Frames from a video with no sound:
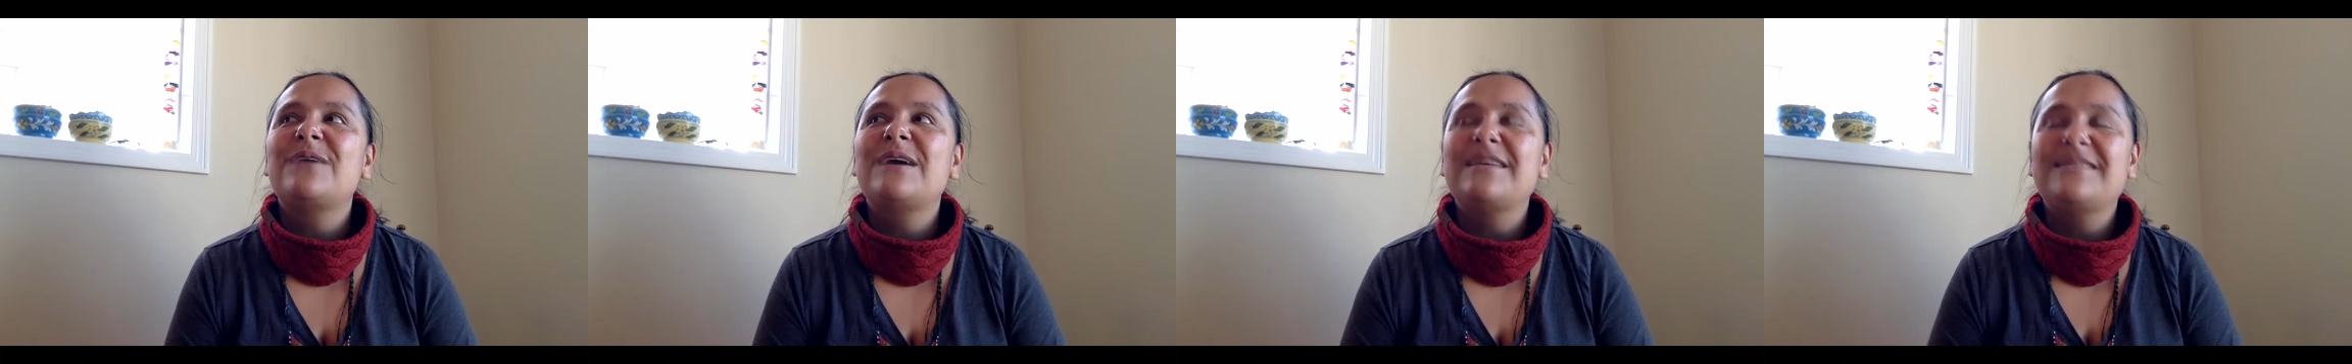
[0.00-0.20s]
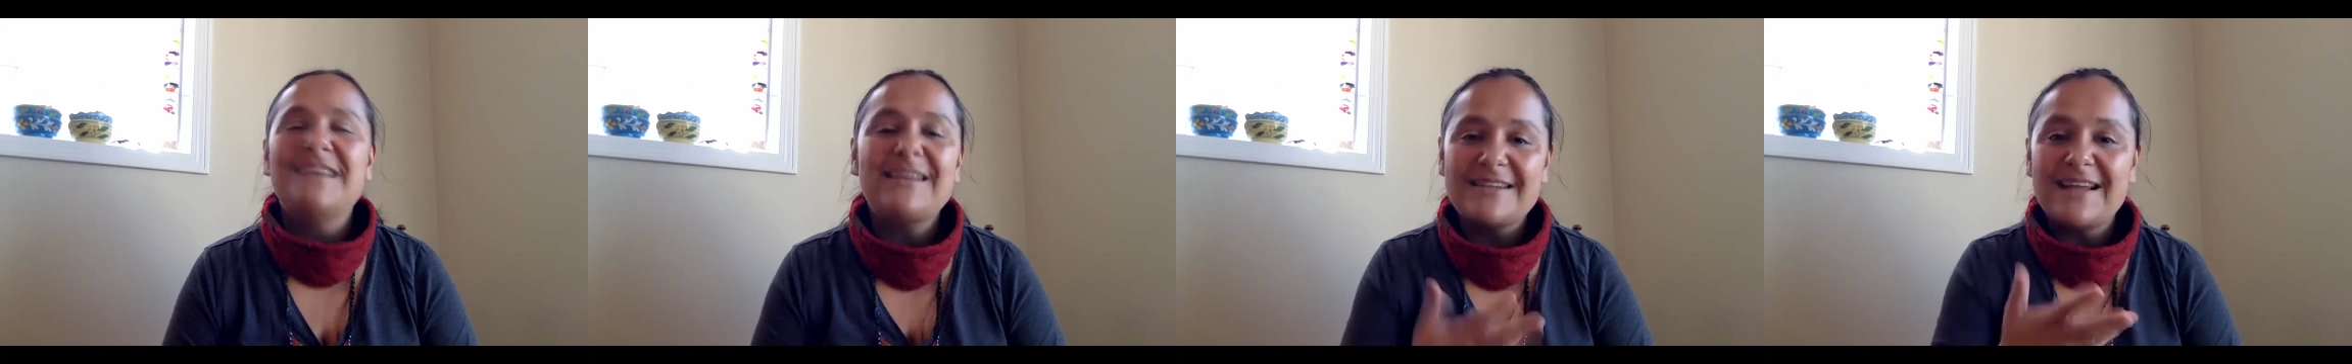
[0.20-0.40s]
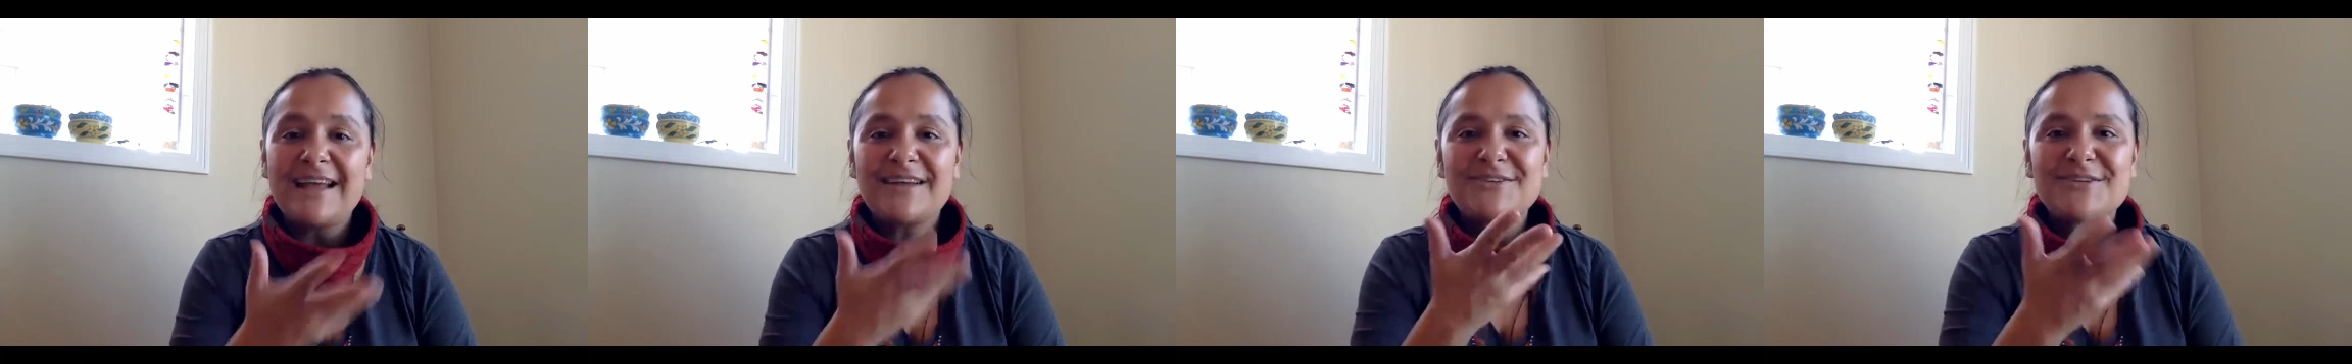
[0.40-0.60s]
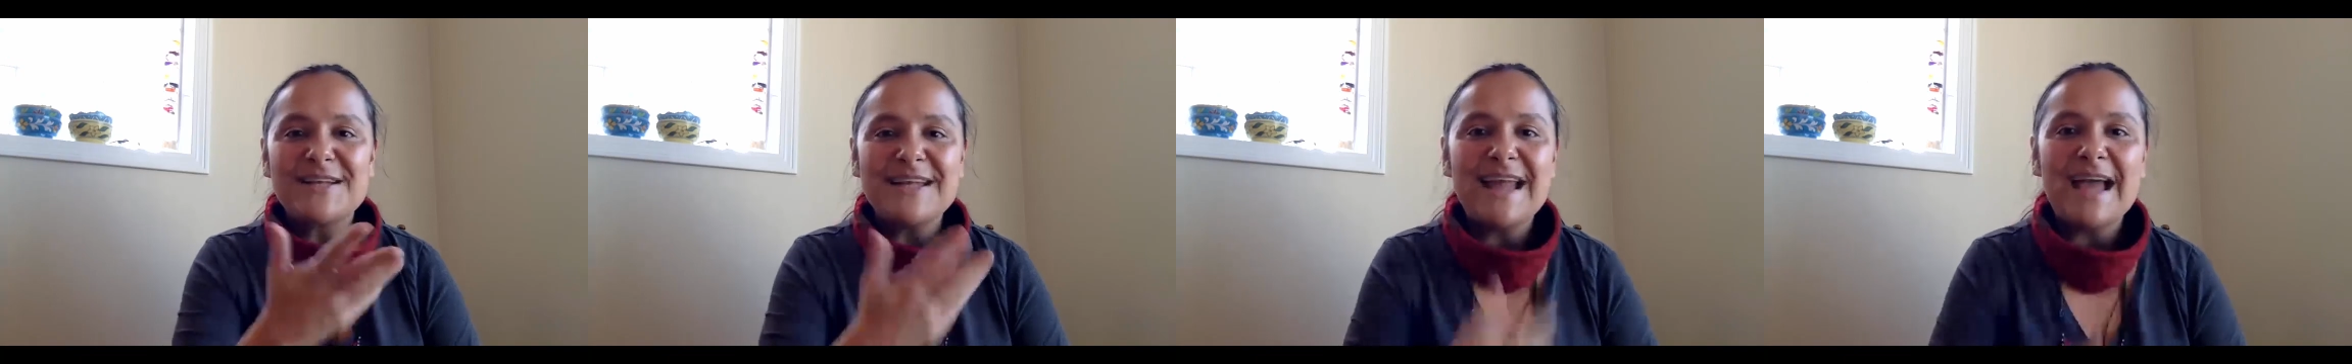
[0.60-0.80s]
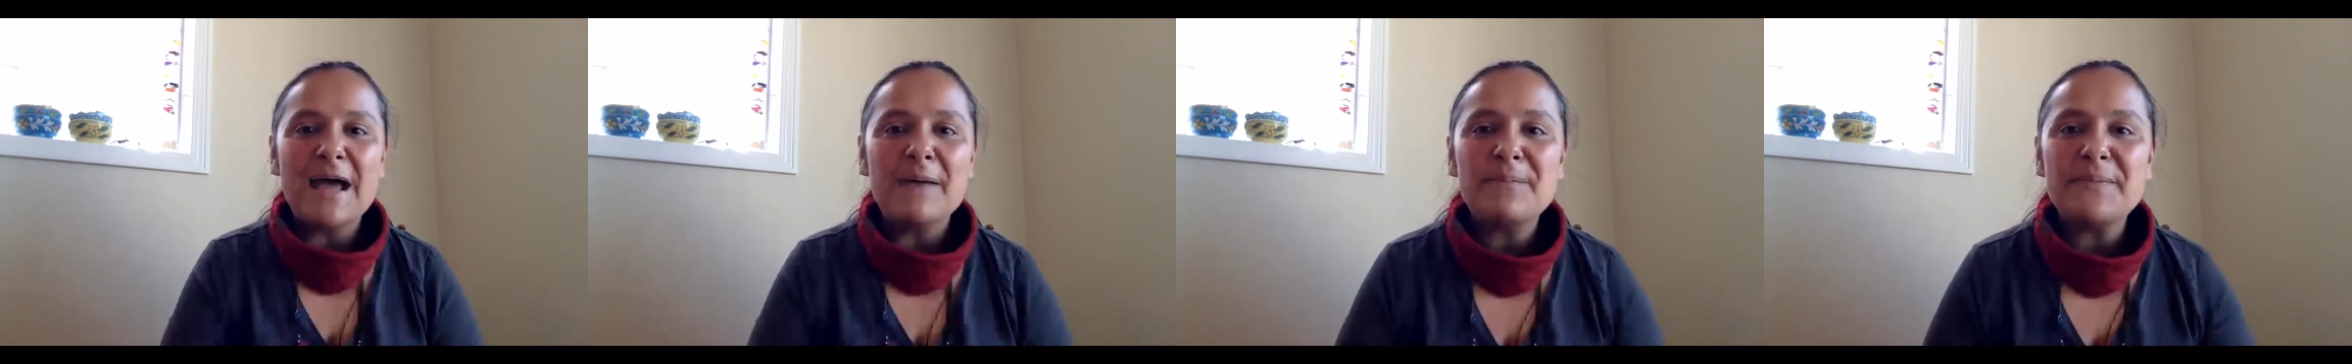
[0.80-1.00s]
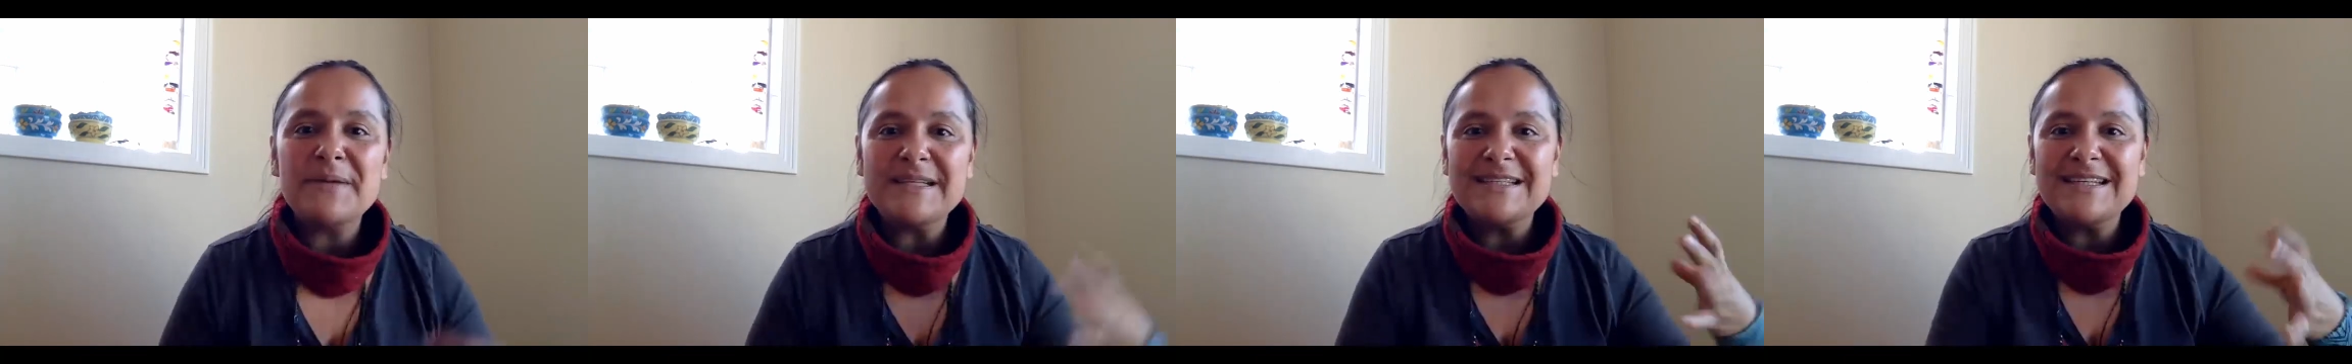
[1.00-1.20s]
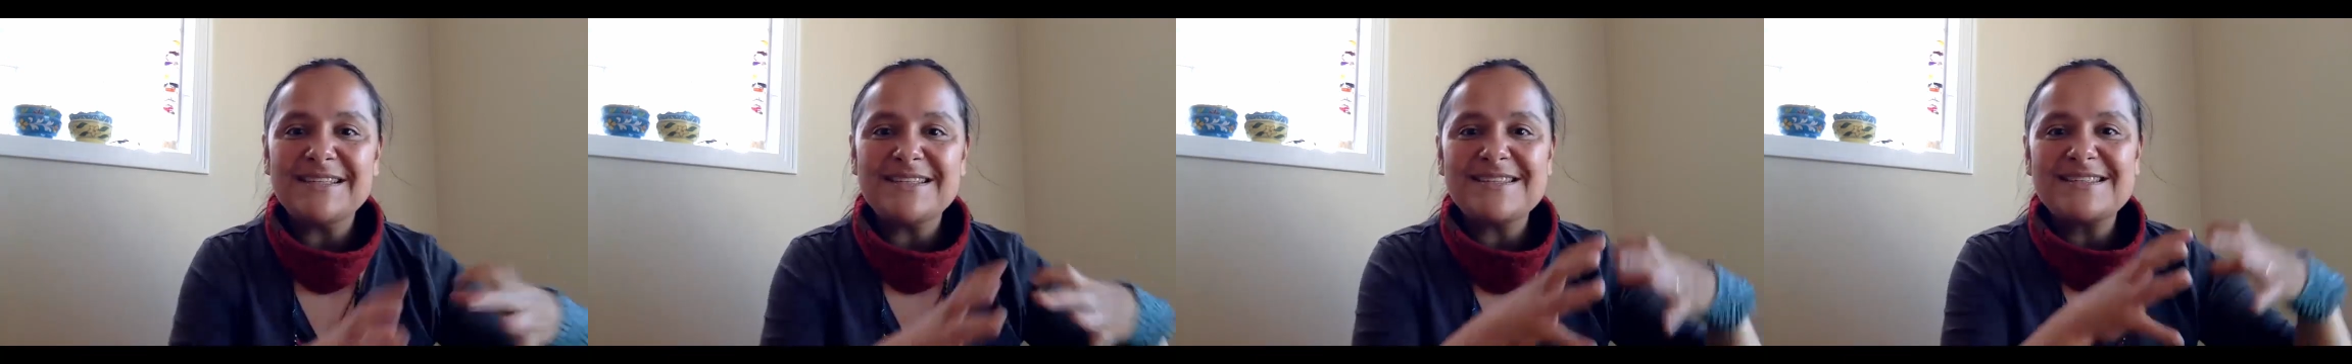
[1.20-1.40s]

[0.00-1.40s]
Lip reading: that actually happened.